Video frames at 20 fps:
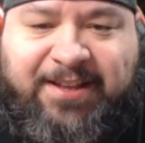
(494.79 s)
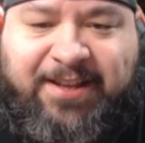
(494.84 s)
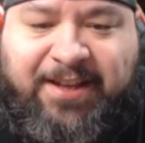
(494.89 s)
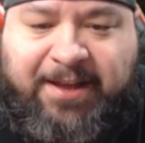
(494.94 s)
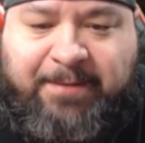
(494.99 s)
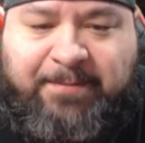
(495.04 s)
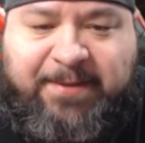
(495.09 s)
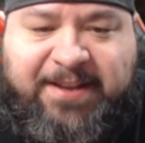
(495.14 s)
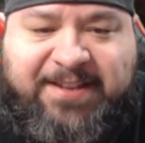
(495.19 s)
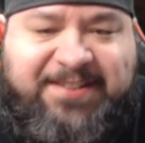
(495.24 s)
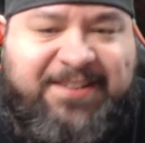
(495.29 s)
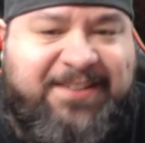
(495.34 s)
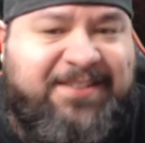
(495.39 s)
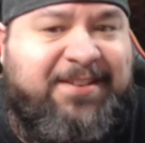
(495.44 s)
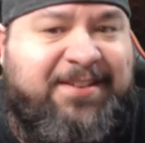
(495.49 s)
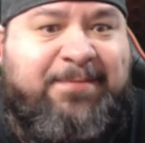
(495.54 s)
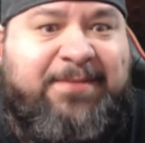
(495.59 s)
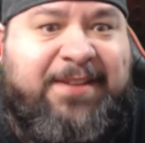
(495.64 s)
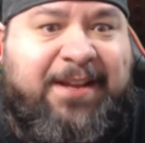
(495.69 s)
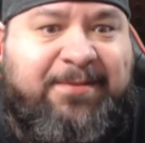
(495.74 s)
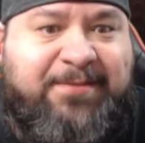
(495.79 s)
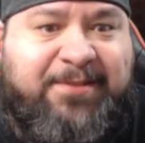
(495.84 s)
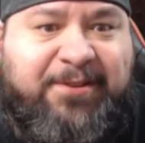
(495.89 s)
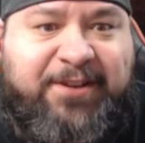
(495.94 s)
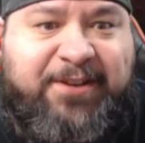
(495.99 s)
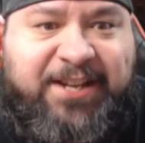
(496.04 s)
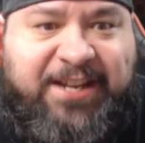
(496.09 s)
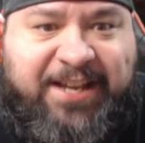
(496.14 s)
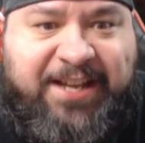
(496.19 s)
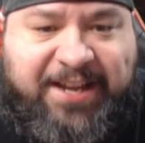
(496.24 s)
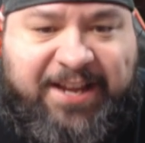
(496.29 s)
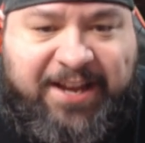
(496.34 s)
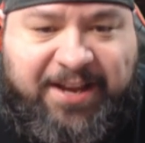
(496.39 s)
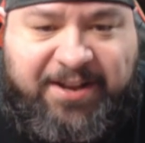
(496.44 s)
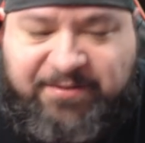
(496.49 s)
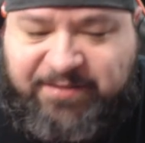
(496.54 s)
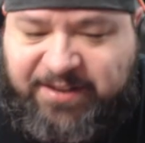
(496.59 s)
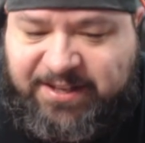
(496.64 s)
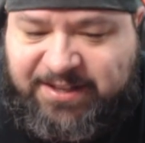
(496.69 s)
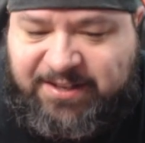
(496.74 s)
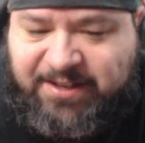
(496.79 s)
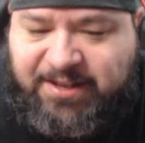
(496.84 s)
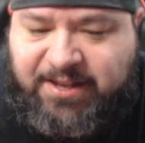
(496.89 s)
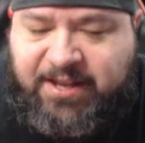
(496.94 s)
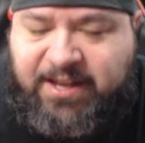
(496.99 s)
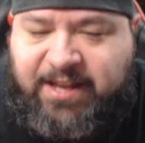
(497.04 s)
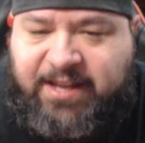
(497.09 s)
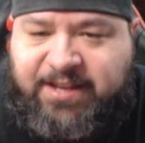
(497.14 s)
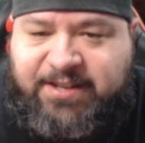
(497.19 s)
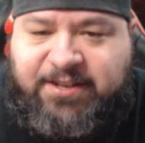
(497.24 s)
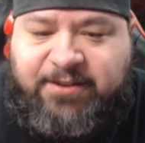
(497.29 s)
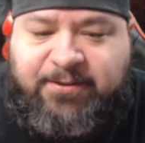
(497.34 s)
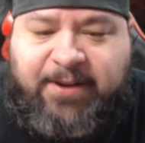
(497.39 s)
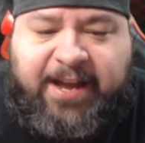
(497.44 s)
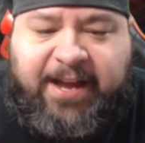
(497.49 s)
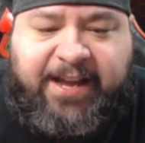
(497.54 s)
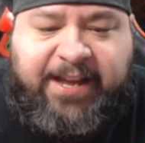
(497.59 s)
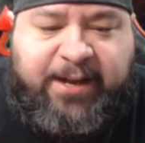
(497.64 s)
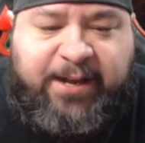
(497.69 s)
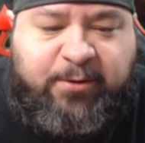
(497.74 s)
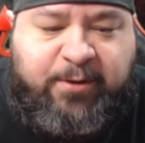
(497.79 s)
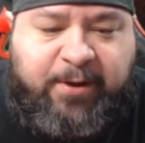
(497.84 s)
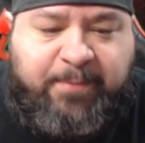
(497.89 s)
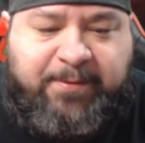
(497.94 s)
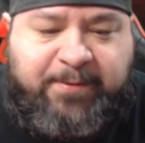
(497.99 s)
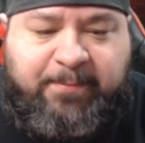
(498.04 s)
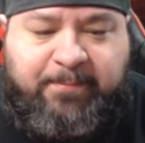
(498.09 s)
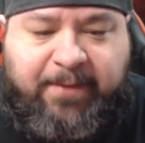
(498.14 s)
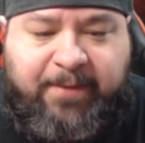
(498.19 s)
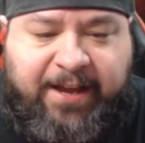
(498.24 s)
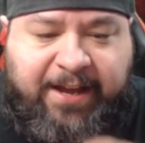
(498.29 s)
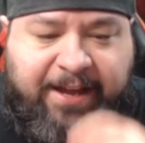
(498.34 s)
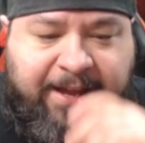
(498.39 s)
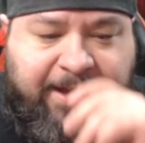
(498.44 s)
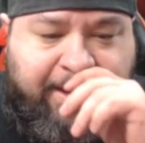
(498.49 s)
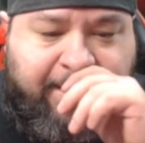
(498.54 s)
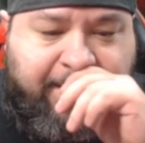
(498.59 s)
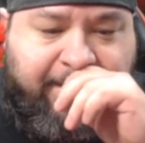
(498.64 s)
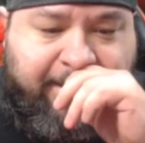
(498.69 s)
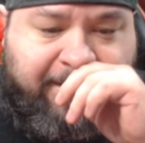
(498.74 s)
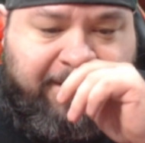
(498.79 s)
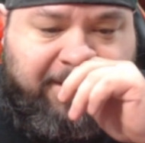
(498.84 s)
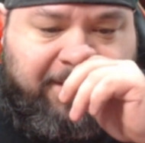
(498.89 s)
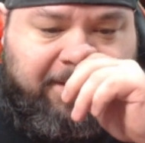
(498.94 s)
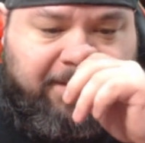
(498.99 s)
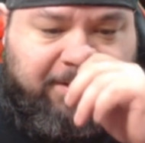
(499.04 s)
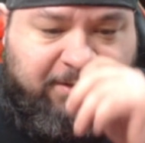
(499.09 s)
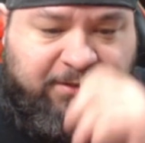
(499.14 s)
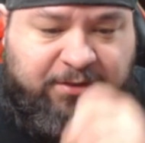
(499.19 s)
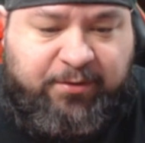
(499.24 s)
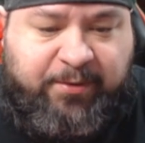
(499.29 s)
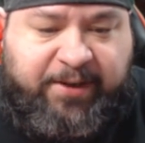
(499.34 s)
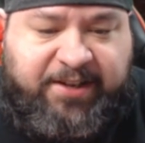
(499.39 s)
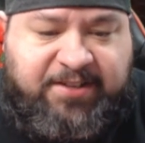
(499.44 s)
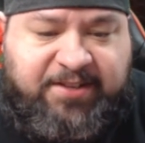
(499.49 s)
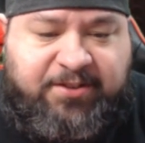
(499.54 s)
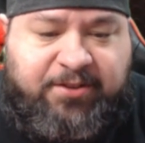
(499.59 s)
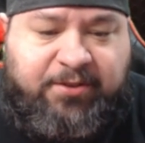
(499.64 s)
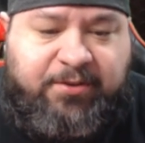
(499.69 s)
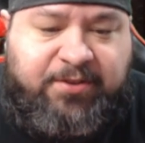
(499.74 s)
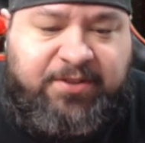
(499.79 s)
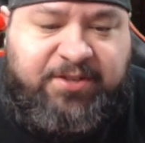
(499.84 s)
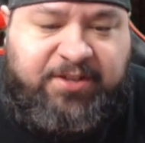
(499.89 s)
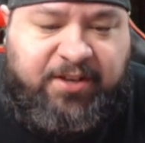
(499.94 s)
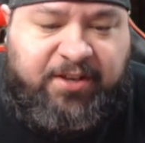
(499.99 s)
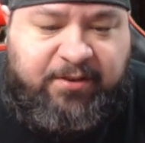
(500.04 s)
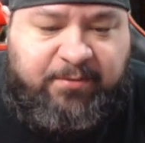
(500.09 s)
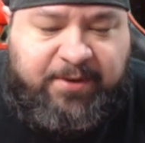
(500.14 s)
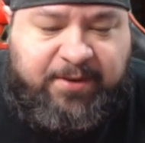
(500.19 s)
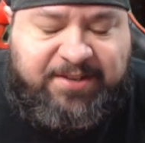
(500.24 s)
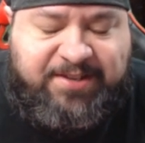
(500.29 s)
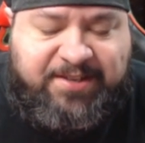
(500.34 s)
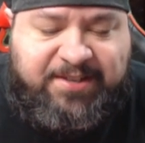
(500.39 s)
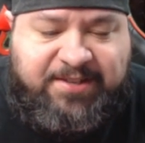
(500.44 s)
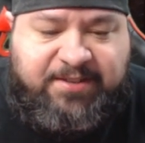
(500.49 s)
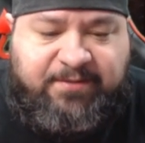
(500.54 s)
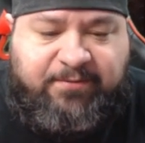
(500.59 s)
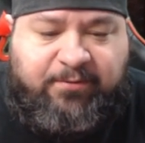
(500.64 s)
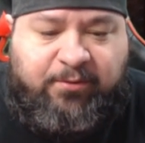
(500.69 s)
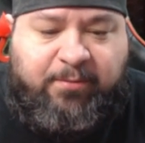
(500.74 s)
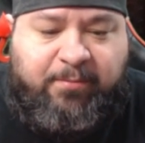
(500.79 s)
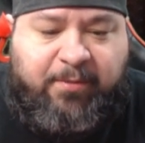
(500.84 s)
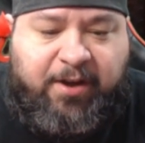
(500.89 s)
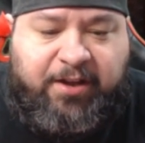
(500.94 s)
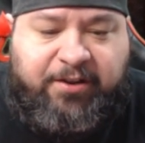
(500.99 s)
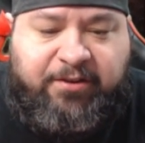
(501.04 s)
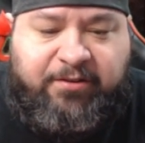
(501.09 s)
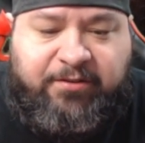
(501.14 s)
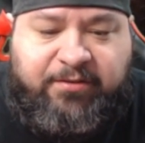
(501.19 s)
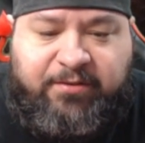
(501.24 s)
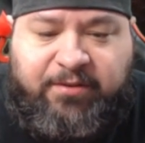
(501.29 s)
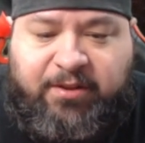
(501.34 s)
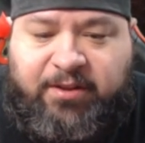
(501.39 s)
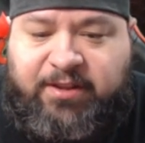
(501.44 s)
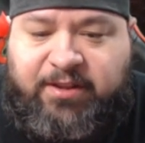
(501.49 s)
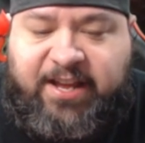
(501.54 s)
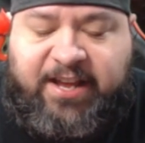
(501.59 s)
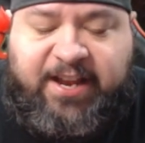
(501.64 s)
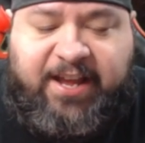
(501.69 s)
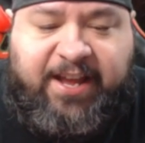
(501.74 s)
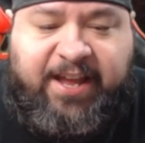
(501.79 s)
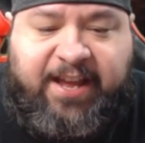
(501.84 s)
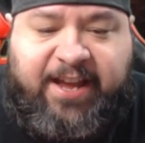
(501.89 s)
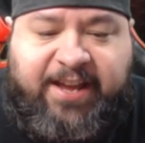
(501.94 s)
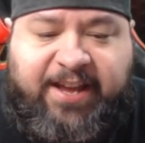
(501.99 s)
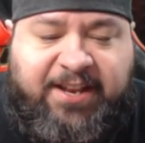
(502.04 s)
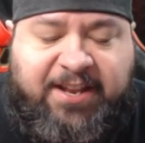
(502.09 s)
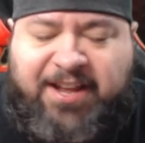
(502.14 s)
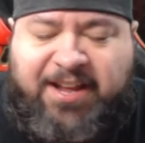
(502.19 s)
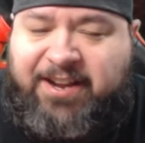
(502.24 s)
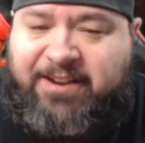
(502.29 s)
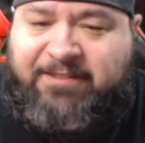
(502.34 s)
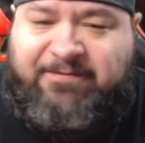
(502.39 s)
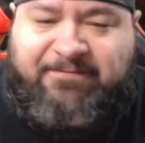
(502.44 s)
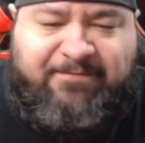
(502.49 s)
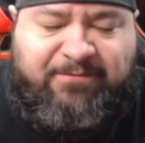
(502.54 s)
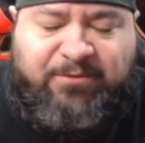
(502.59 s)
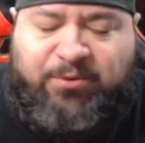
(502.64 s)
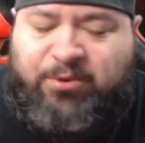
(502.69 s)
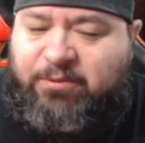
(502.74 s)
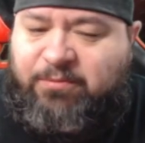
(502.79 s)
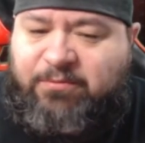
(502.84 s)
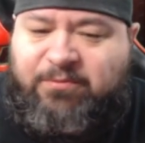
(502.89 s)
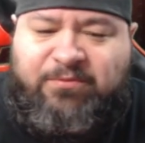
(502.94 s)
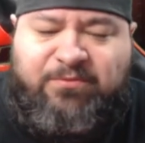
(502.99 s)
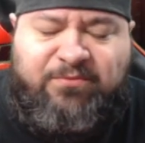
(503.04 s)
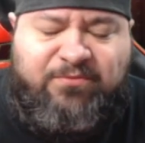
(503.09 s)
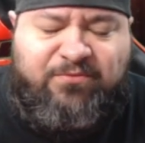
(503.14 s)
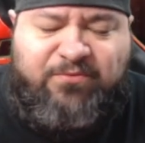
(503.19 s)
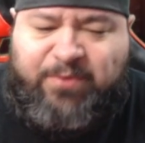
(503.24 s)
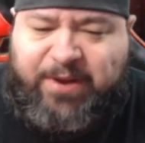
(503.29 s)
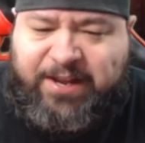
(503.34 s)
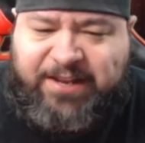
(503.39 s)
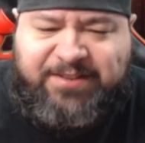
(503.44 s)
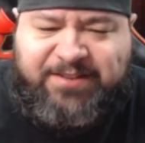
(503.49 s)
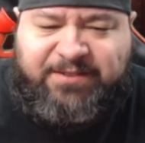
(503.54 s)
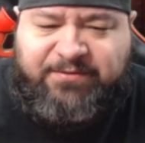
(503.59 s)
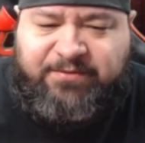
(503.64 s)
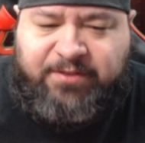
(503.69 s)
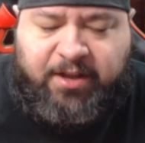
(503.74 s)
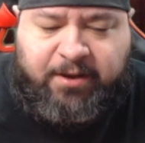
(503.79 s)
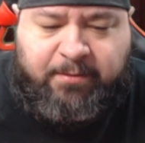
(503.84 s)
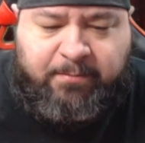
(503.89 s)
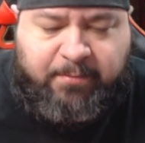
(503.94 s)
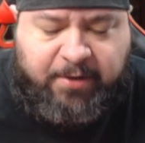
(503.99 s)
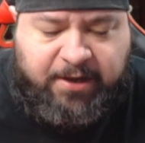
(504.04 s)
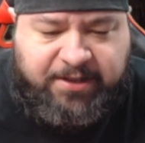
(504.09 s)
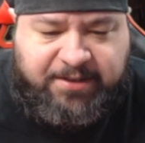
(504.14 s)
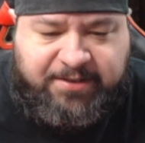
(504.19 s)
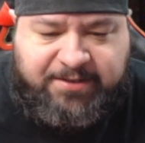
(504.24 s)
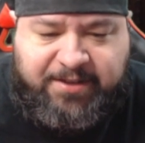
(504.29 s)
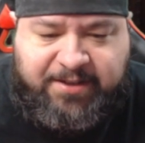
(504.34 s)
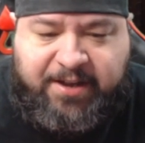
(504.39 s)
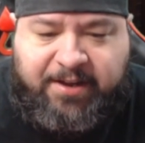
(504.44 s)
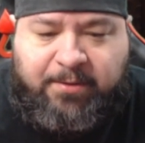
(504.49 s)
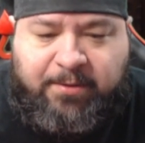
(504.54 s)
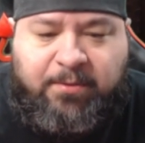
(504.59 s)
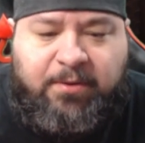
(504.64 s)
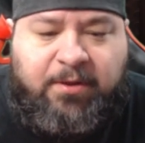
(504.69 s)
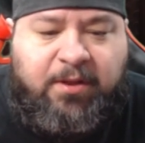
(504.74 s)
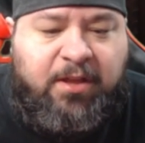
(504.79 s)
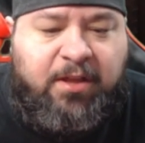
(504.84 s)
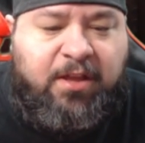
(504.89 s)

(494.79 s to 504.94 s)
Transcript: I'm guessing sometime they're gonna kick out of it. So I equipped my uh, Trickster Stun Resist for Modern that I had like for weeks, if not months now.